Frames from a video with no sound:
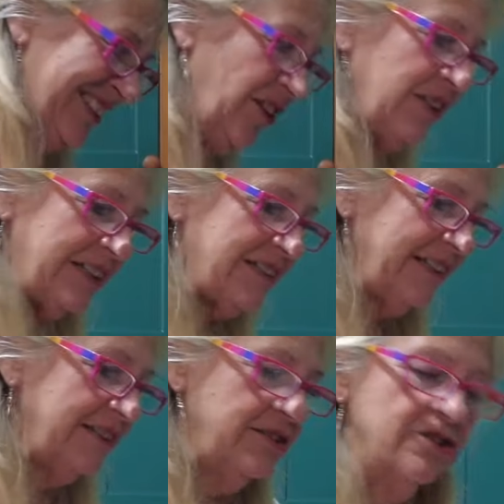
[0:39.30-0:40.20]
all
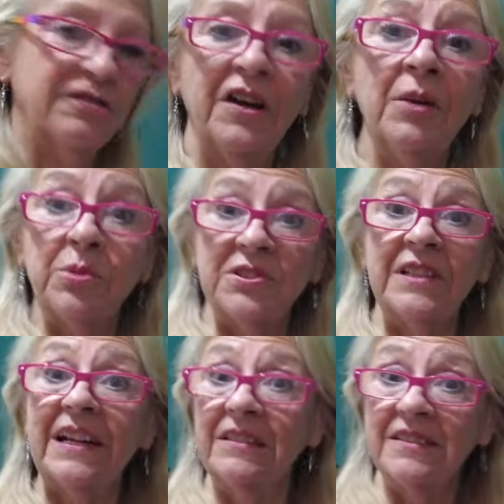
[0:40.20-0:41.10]
exciting stuff. But
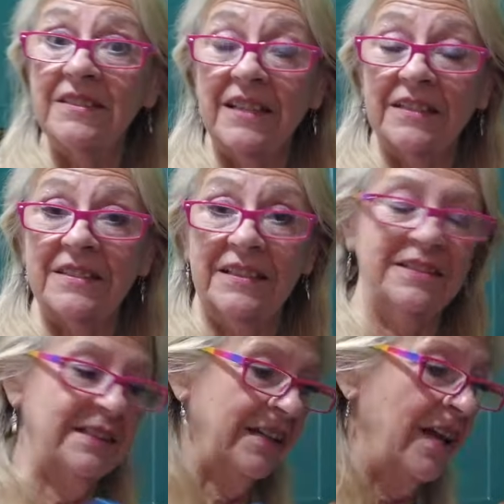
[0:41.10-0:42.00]
tonight this is
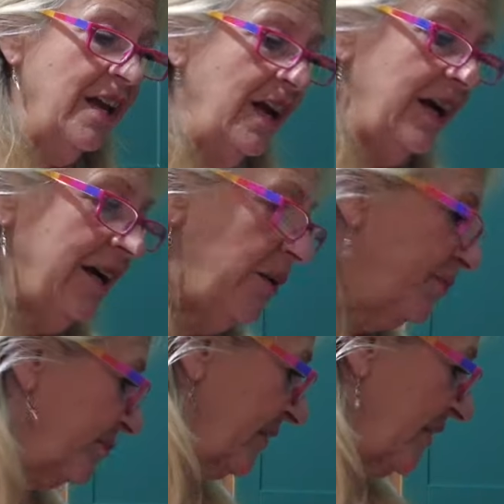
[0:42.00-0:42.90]
exciting.
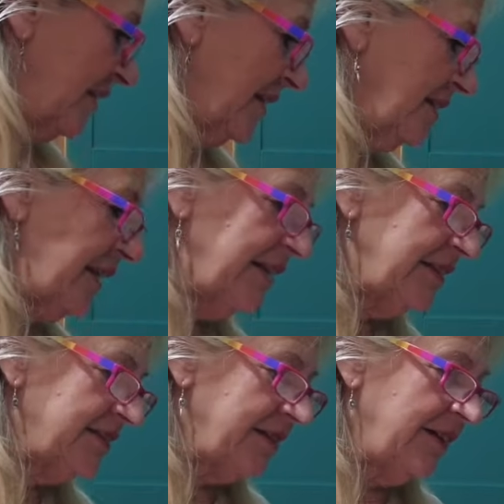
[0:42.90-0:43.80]
A
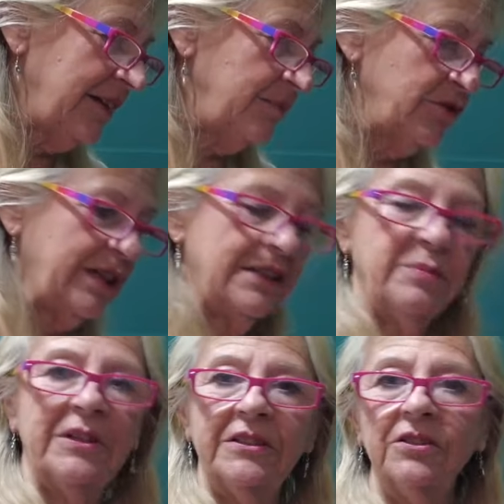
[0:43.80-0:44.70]
nice
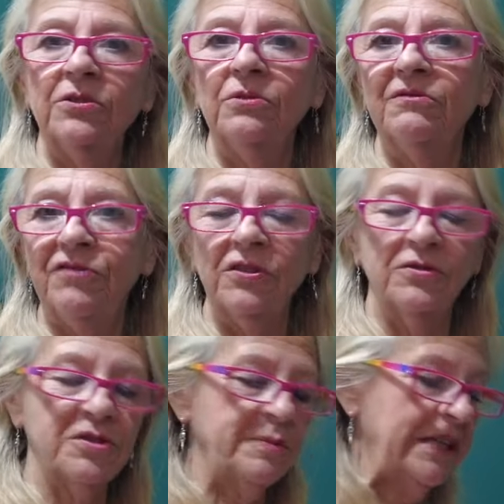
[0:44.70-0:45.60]
gentleman who
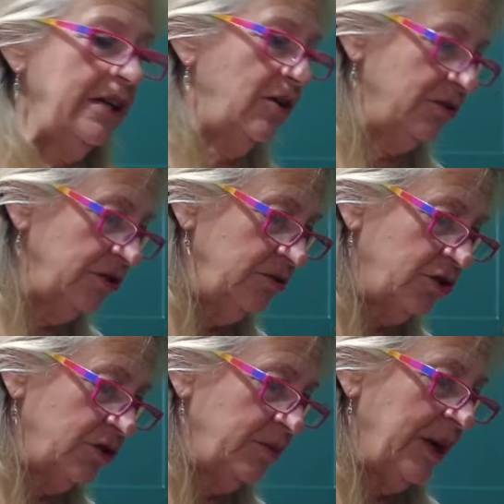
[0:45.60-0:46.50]
follows me on
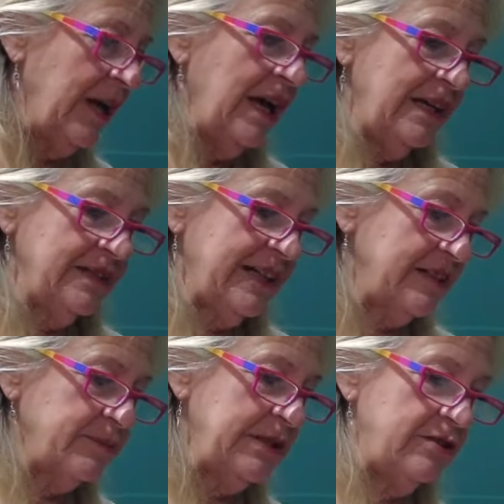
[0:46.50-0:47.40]
YouTube has
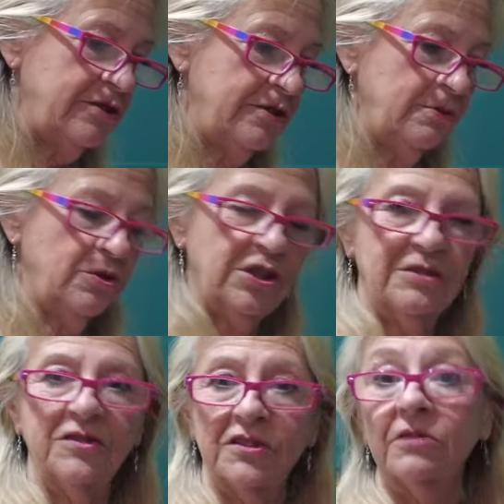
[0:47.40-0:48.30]
asked me to do
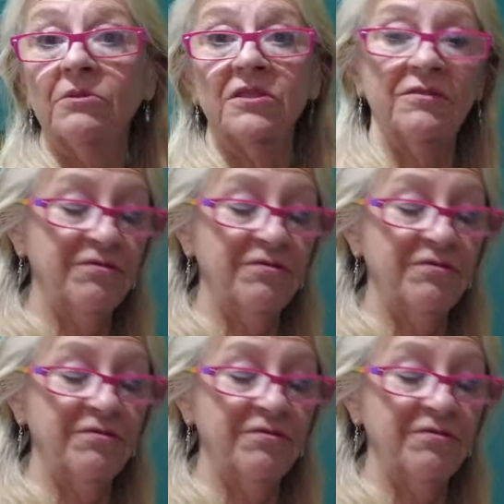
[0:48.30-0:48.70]
chicken skewers. In